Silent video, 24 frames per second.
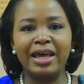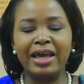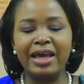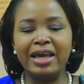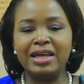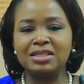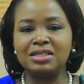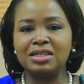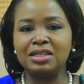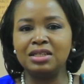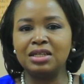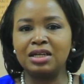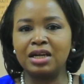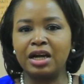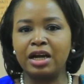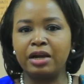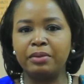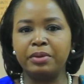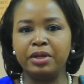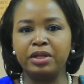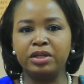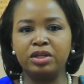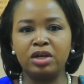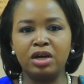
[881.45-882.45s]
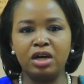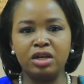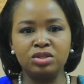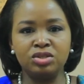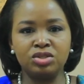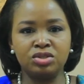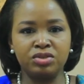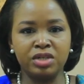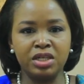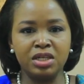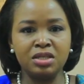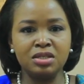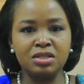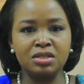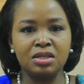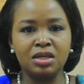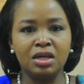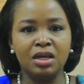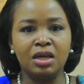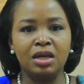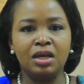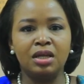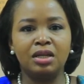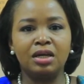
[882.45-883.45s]
18 Caribbean countries,
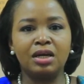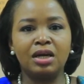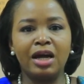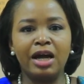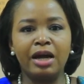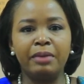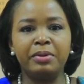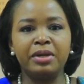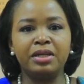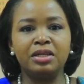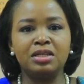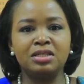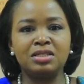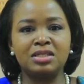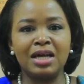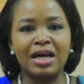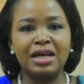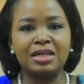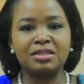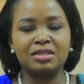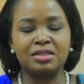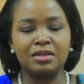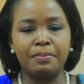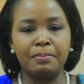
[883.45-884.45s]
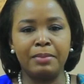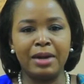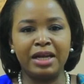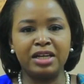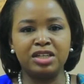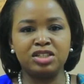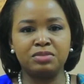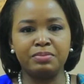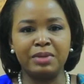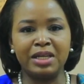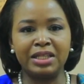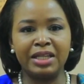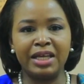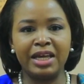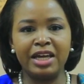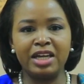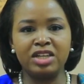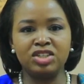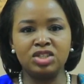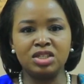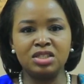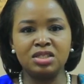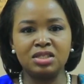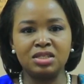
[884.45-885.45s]
the Caribbean Disaster Management
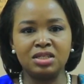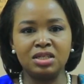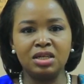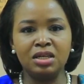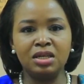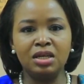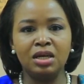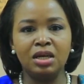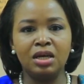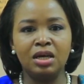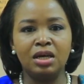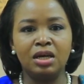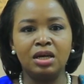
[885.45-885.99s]
Agency,